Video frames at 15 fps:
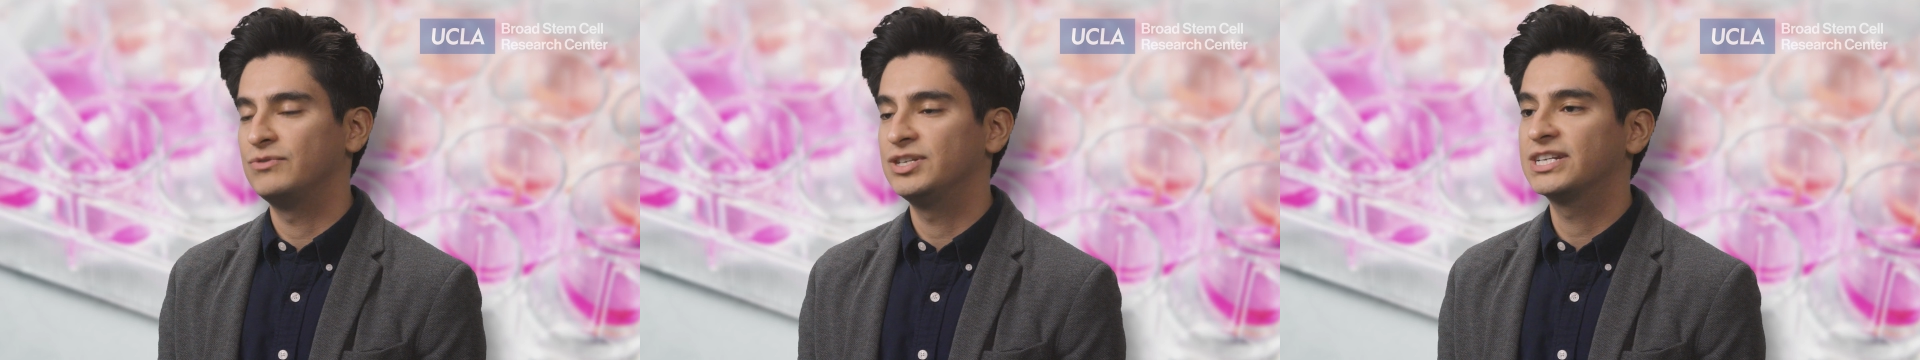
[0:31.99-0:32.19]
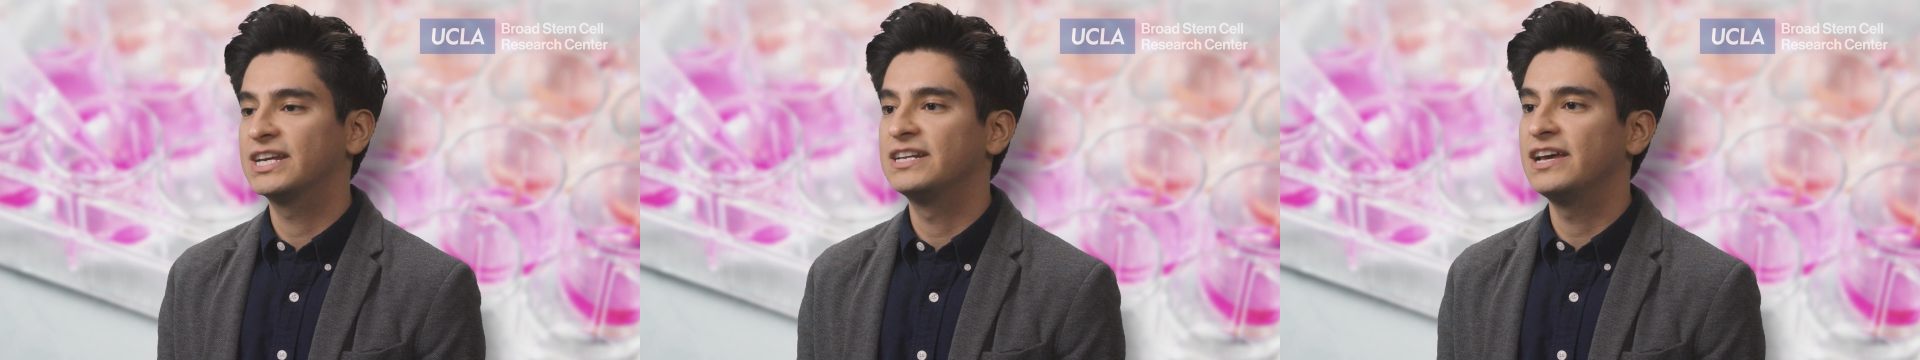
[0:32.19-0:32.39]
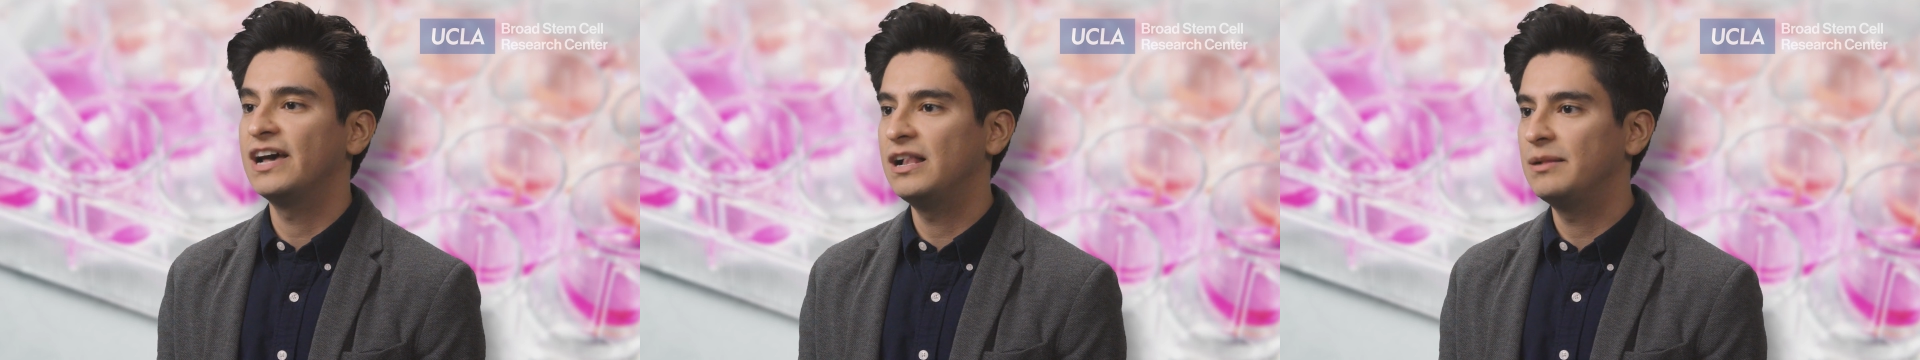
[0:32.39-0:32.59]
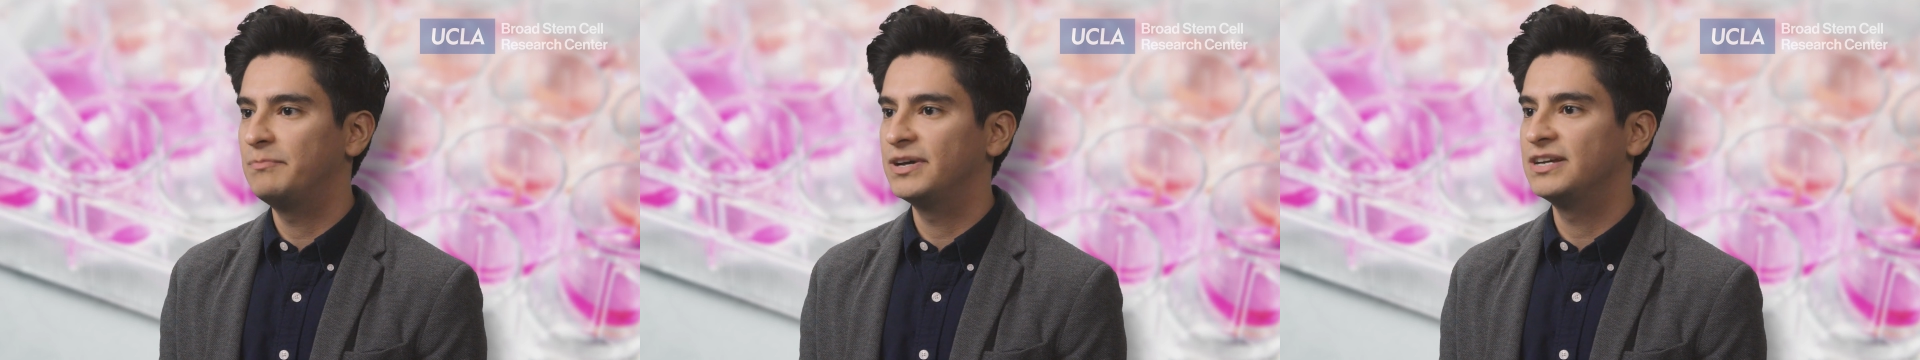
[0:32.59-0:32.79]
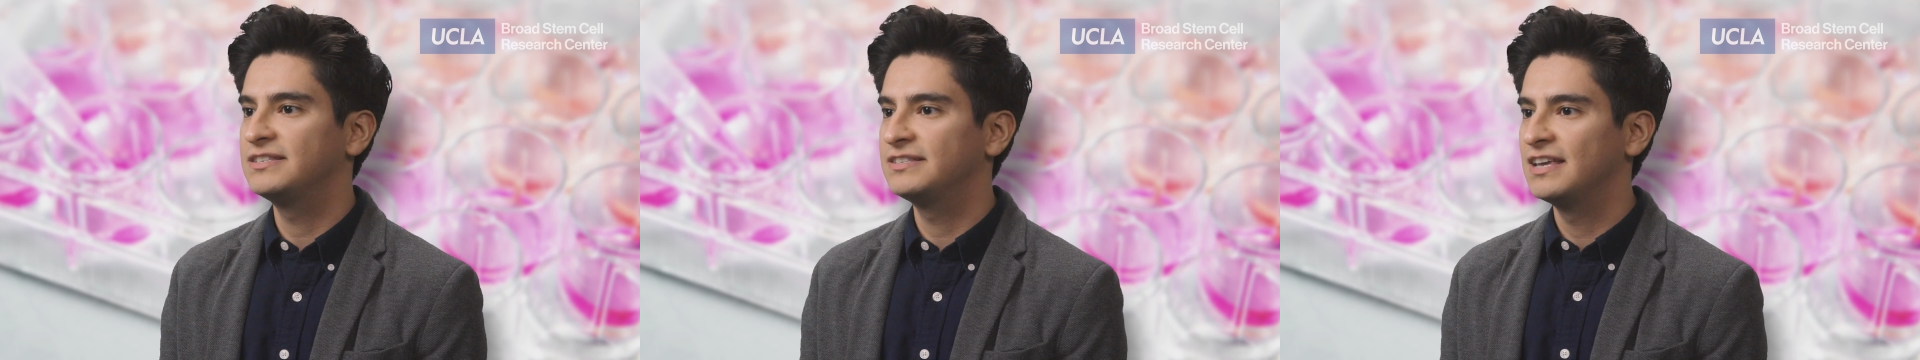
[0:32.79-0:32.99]
which can
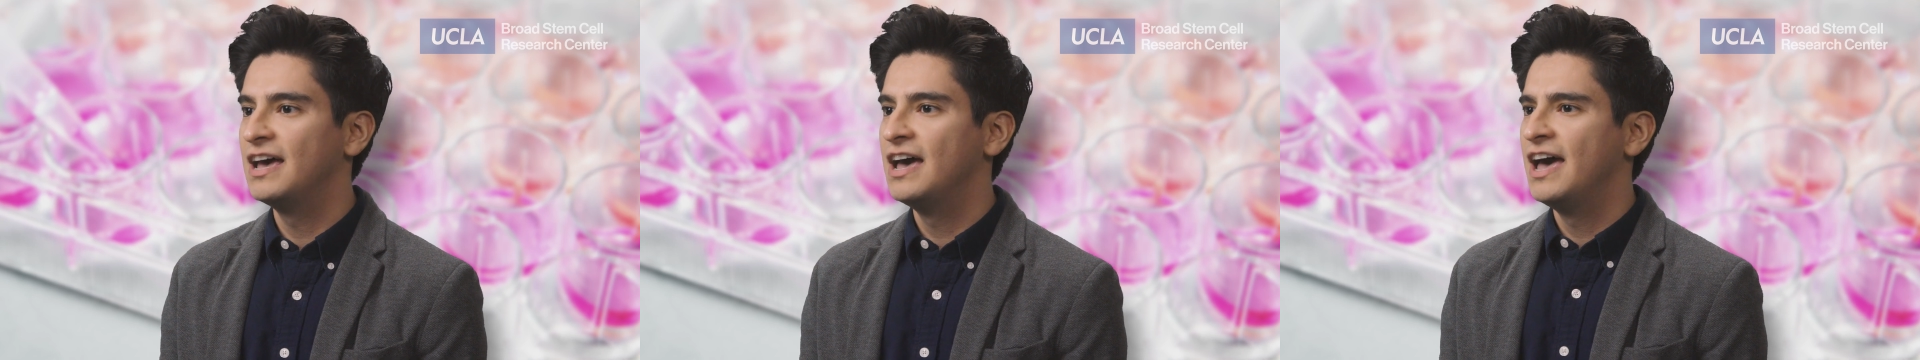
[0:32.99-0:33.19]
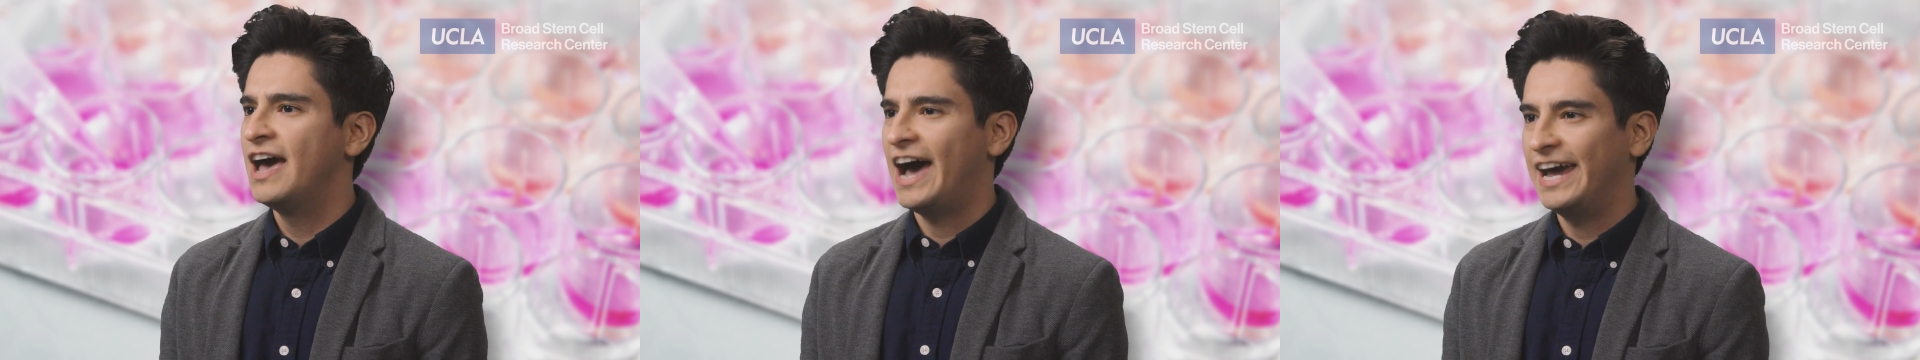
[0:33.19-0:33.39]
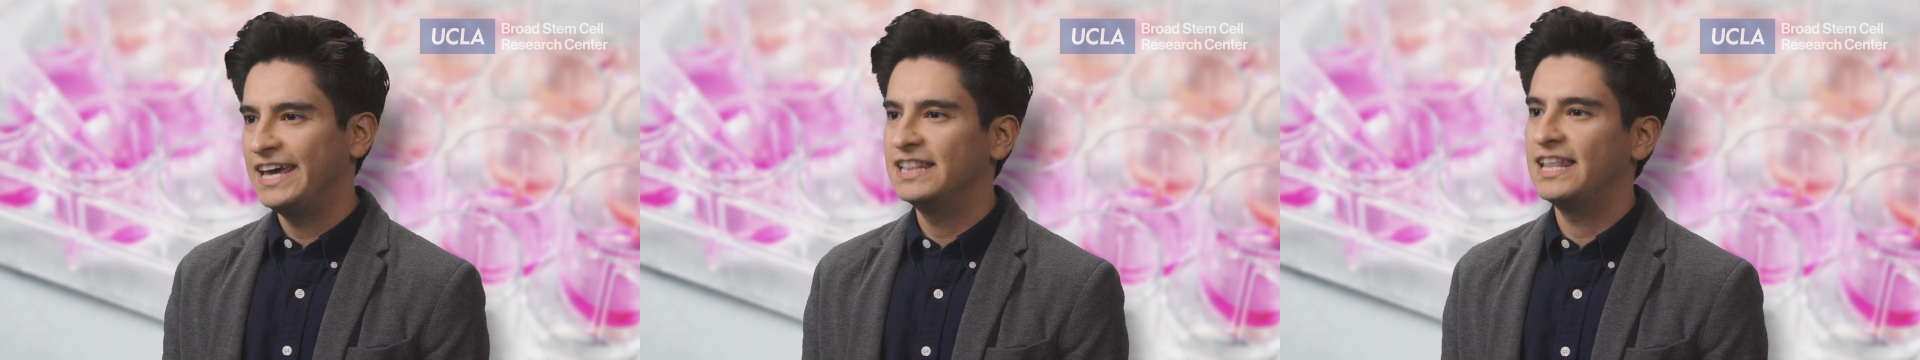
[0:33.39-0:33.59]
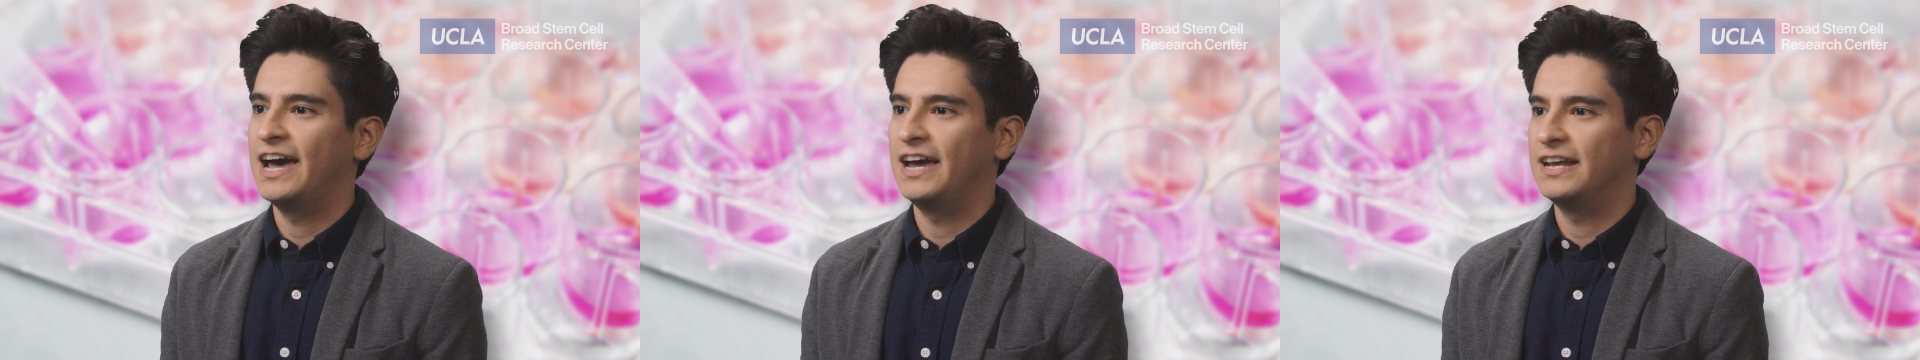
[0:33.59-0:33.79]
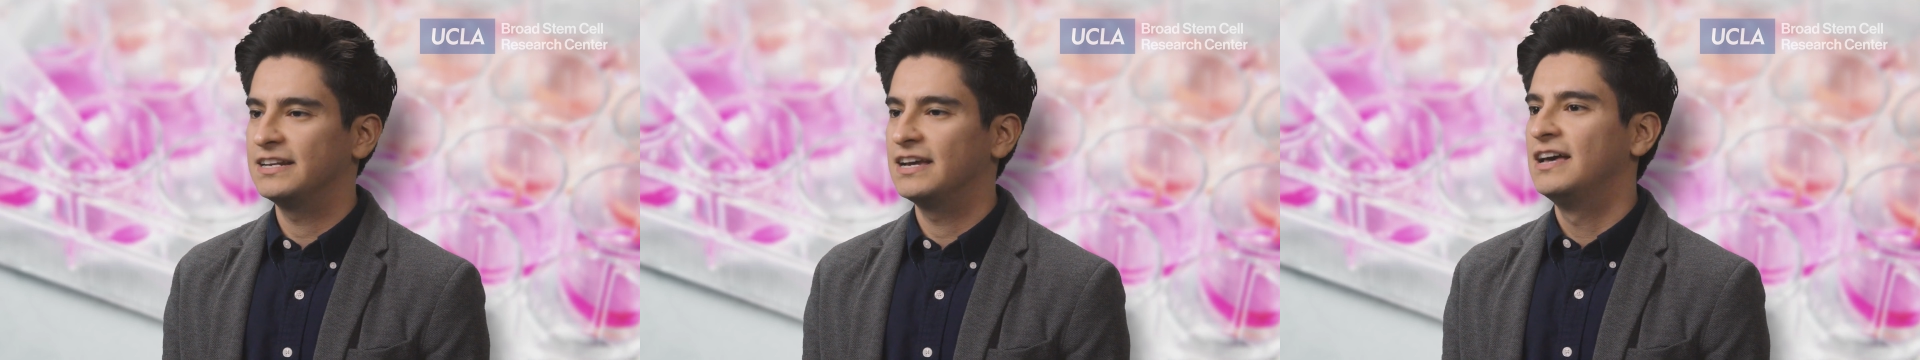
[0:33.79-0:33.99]
help us
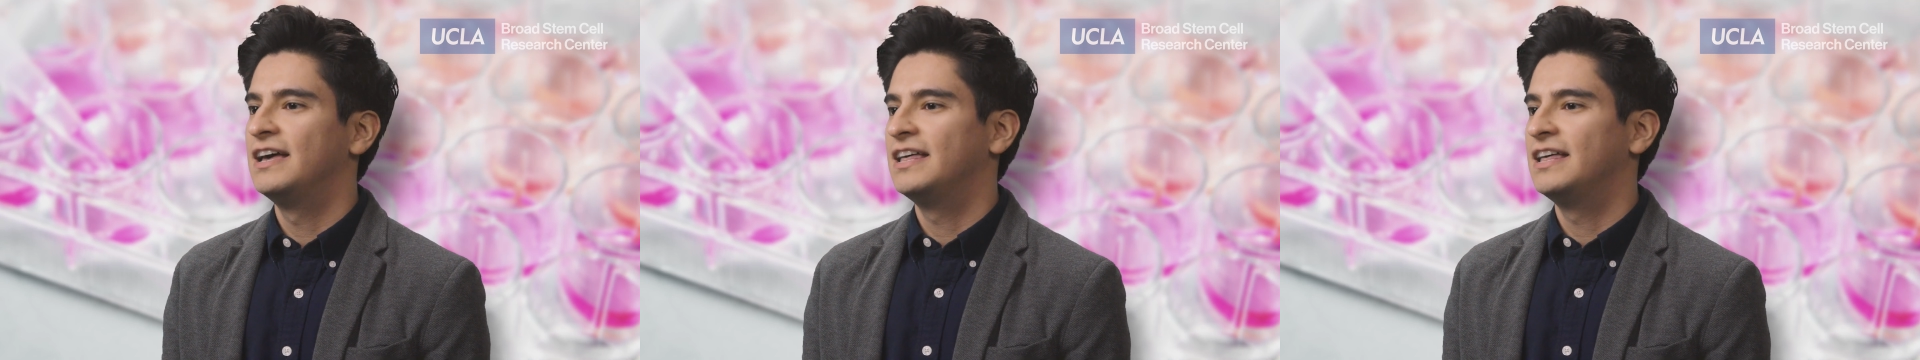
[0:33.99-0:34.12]
highlight